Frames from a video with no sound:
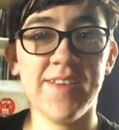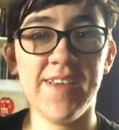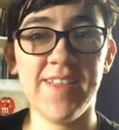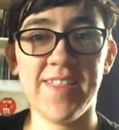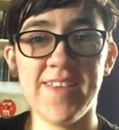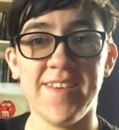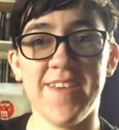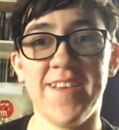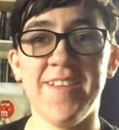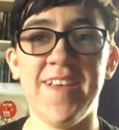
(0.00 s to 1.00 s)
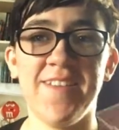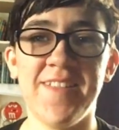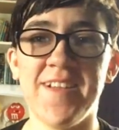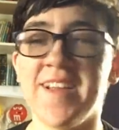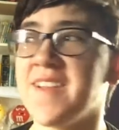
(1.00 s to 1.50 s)
Hey there, how's
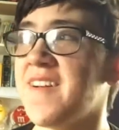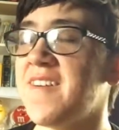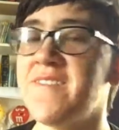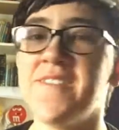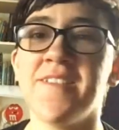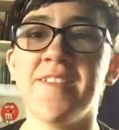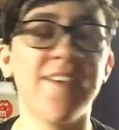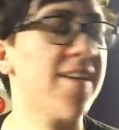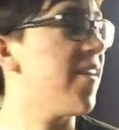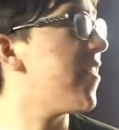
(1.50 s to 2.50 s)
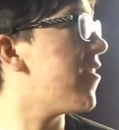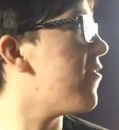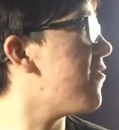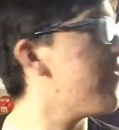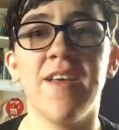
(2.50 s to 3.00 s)
the lighting? Awful? Yeah, I know.
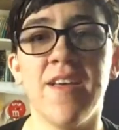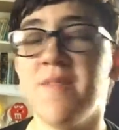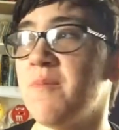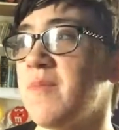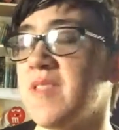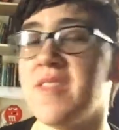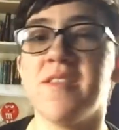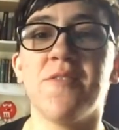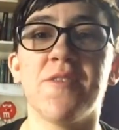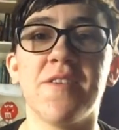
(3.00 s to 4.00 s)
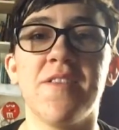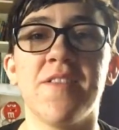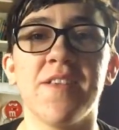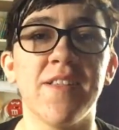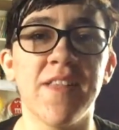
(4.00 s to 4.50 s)
Still working
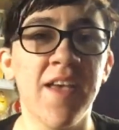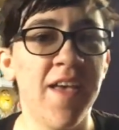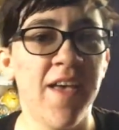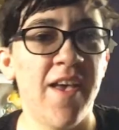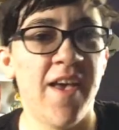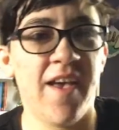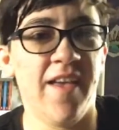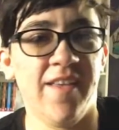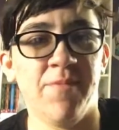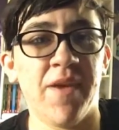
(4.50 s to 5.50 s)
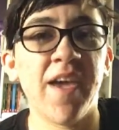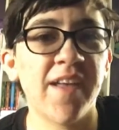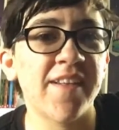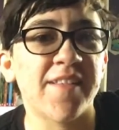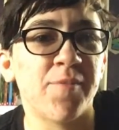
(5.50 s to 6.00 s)
on things. My
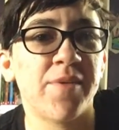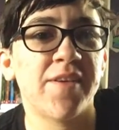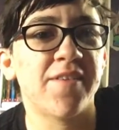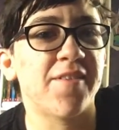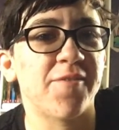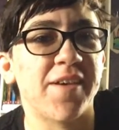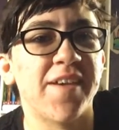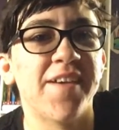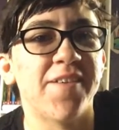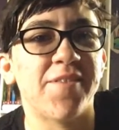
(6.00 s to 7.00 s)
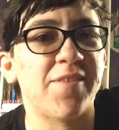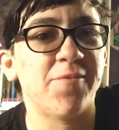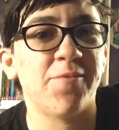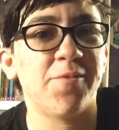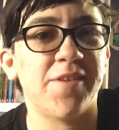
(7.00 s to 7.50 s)
hand disappears right here when I
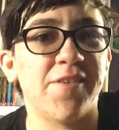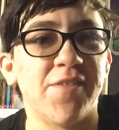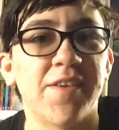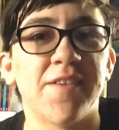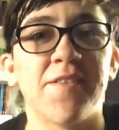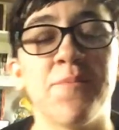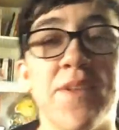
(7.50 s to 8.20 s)
reach over here.